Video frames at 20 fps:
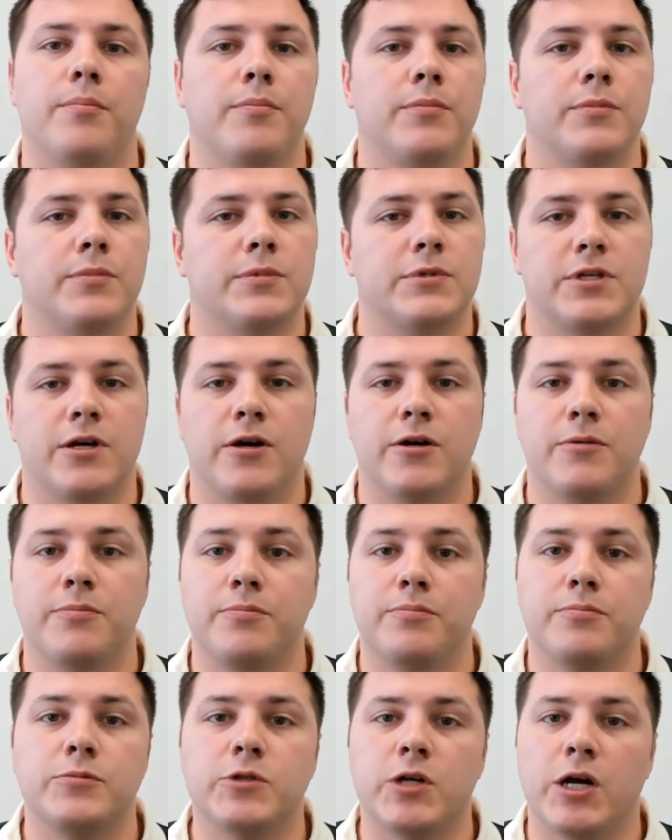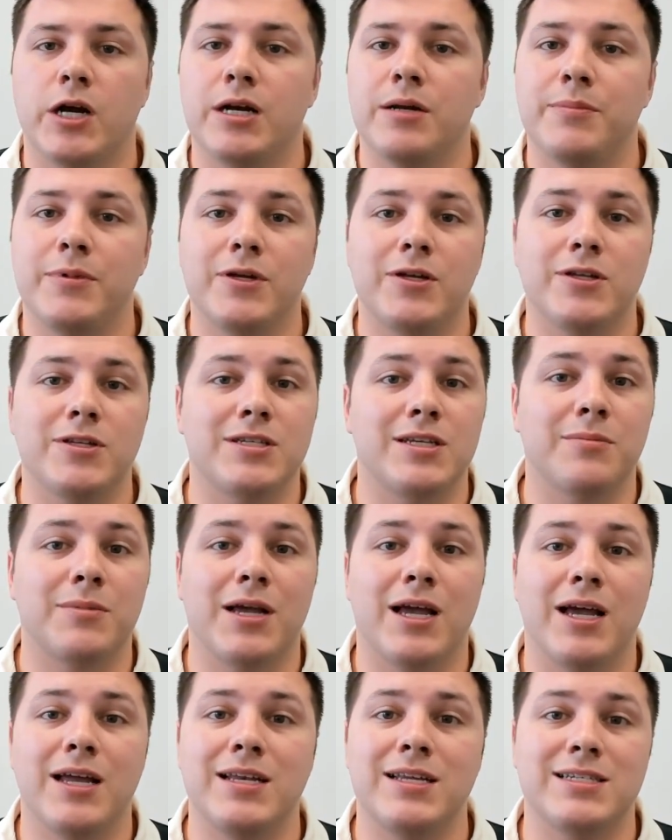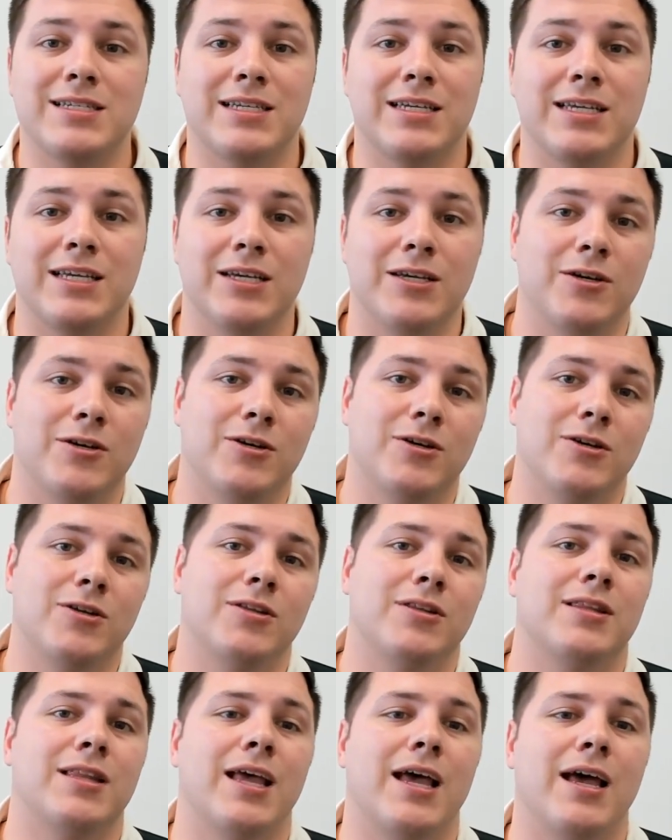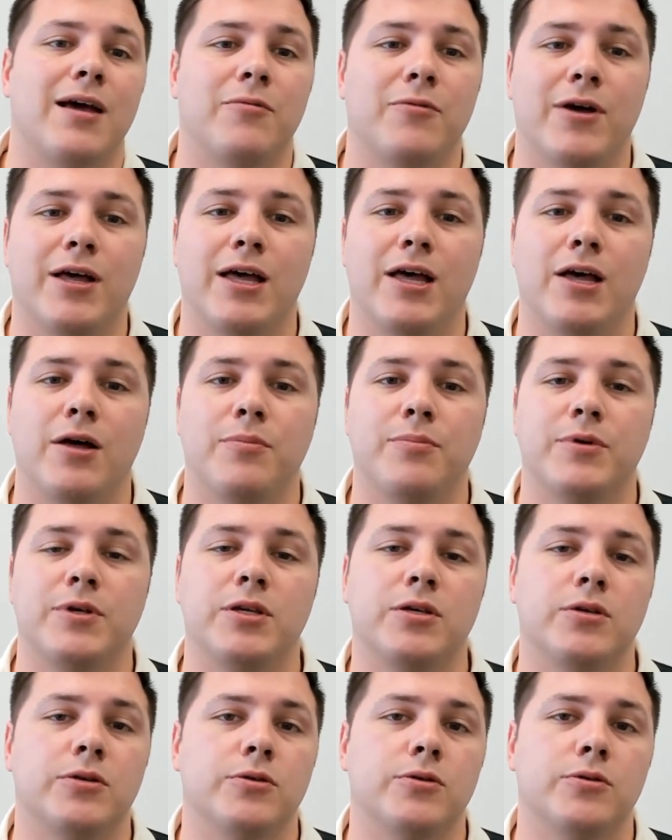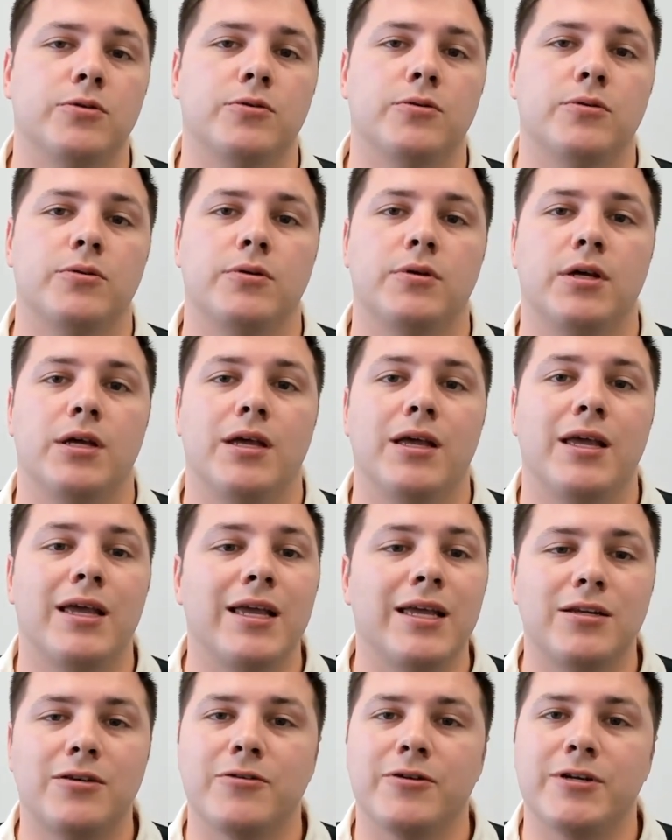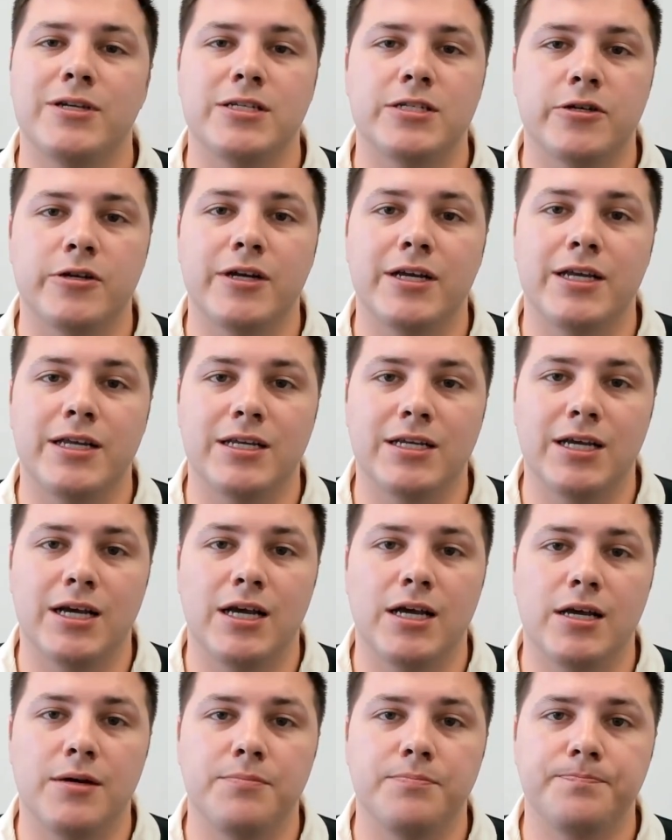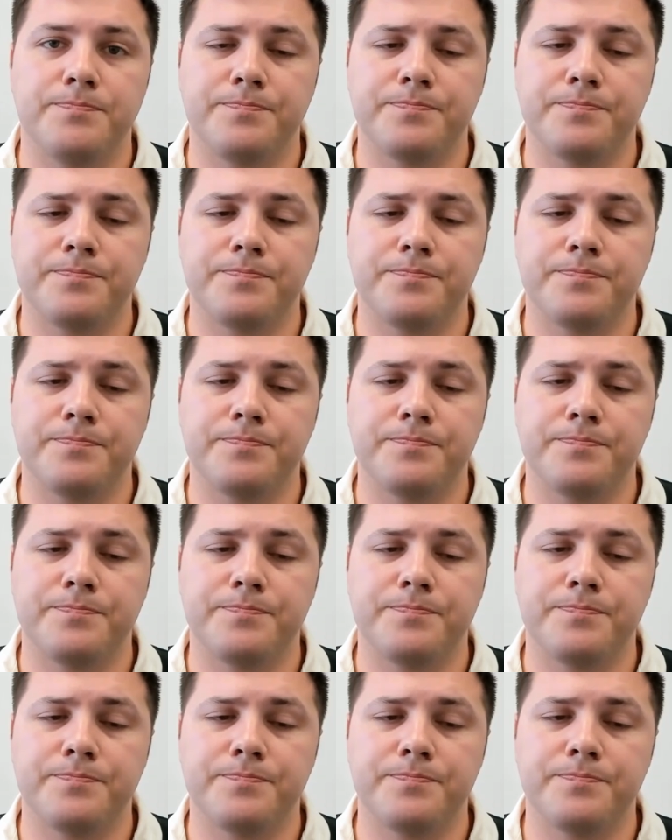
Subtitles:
Start trying to build some kind of skill that will help you increase your income.